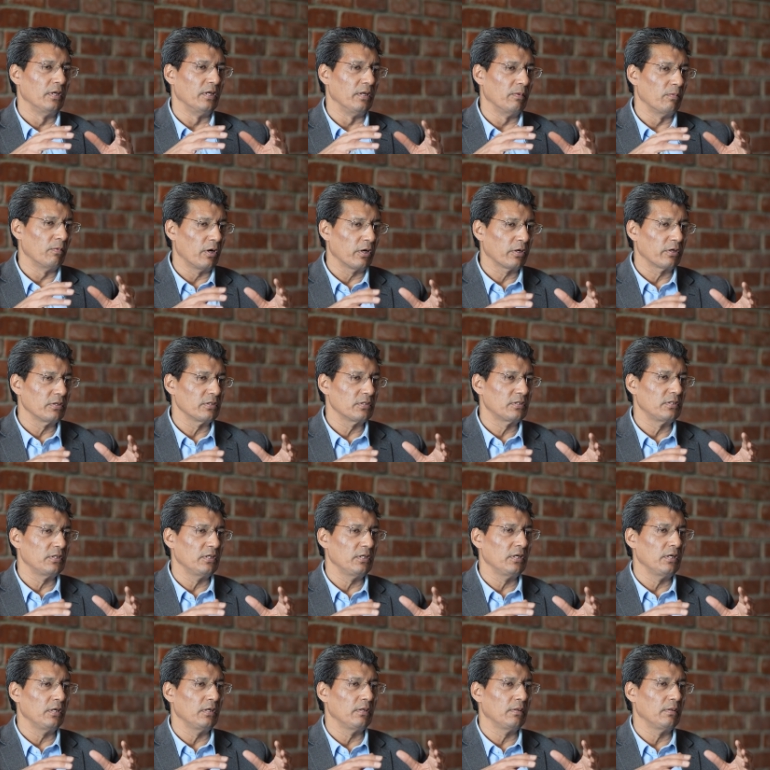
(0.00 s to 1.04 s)

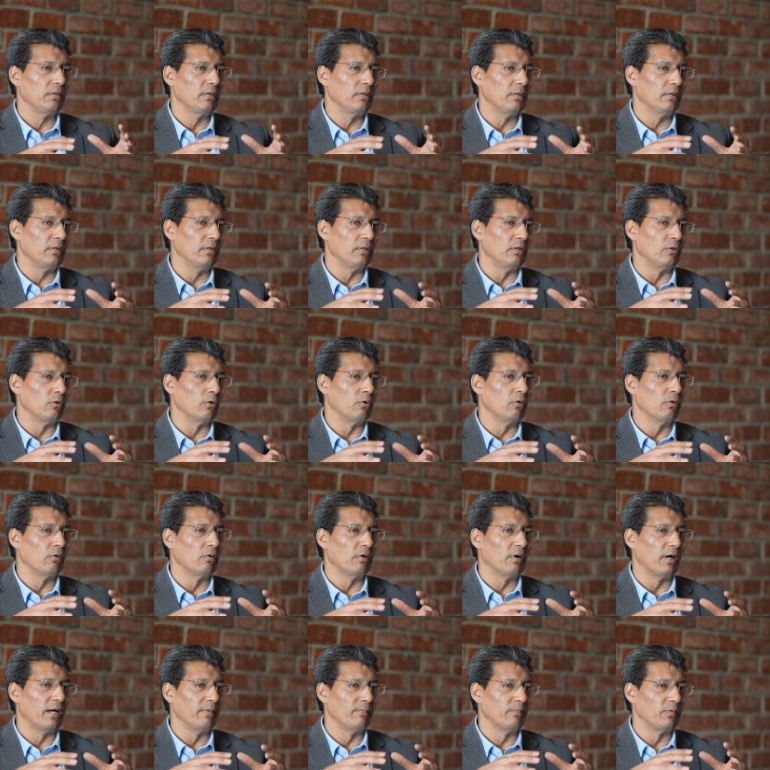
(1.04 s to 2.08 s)
democracy,
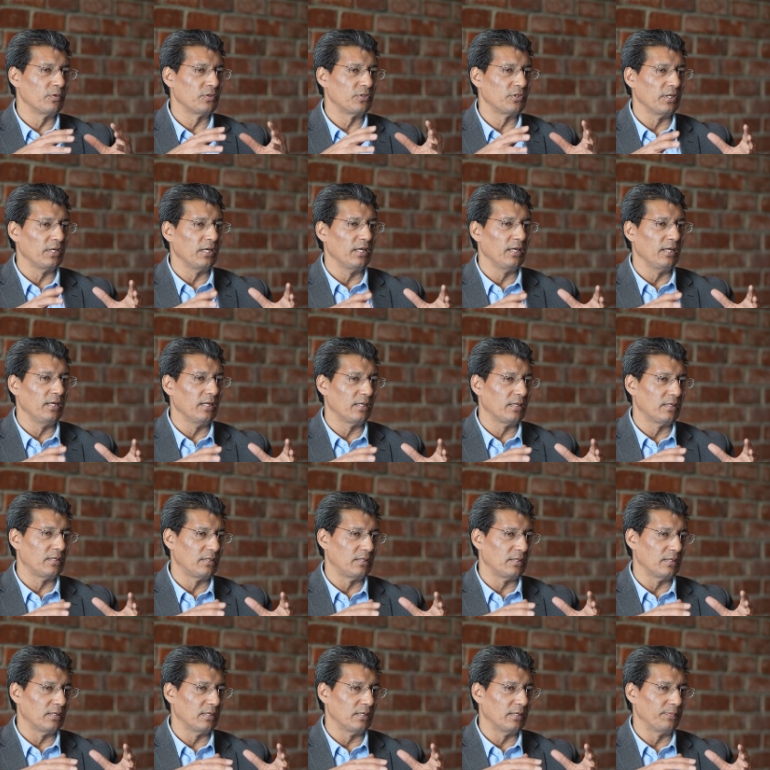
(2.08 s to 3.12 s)
though I would say
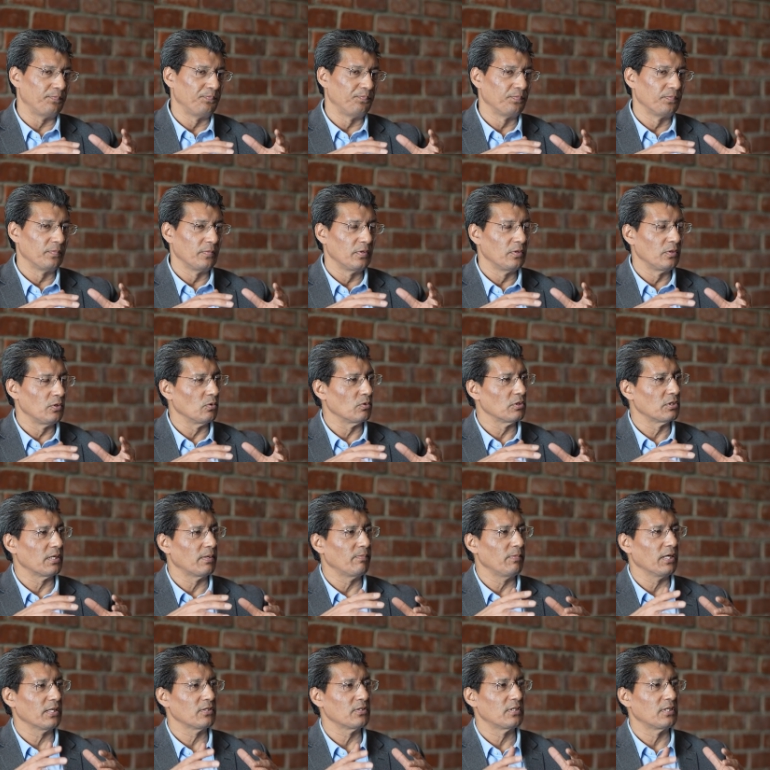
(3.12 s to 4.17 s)
it to
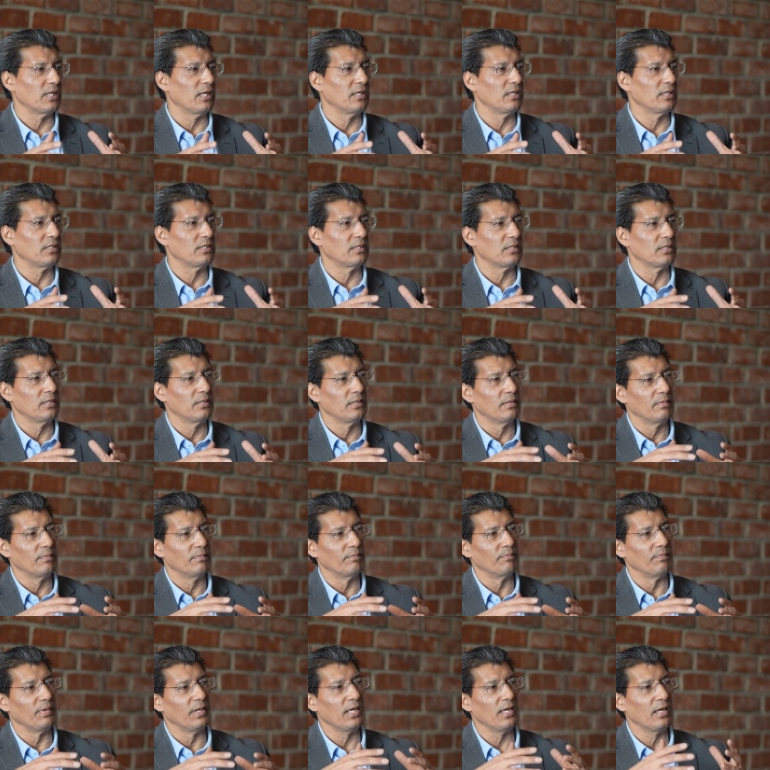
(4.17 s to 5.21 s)
some extent
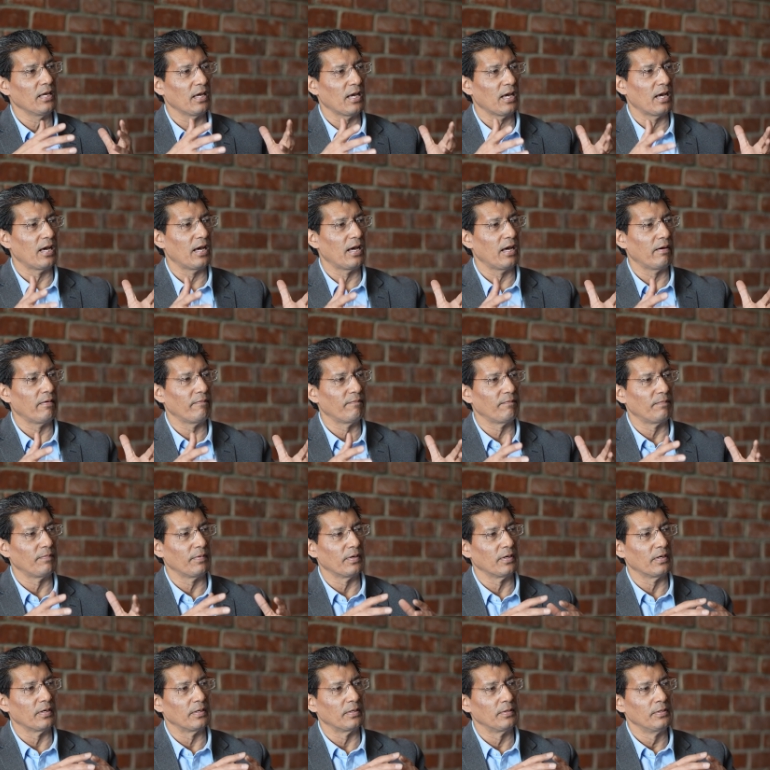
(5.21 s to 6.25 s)
may have